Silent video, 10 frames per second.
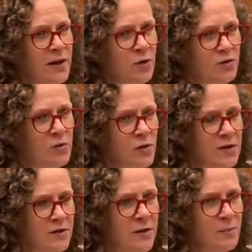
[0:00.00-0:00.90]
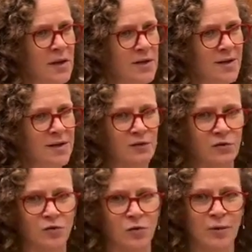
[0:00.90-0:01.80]
and not only does that mean that it
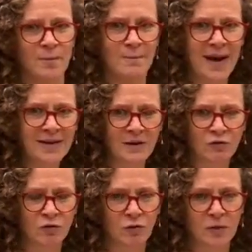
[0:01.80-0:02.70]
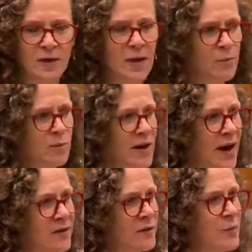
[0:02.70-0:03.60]
should not be mandatory but
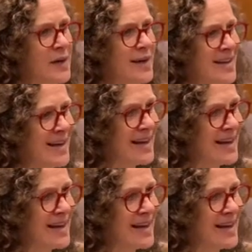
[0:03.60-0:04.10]
there has to be a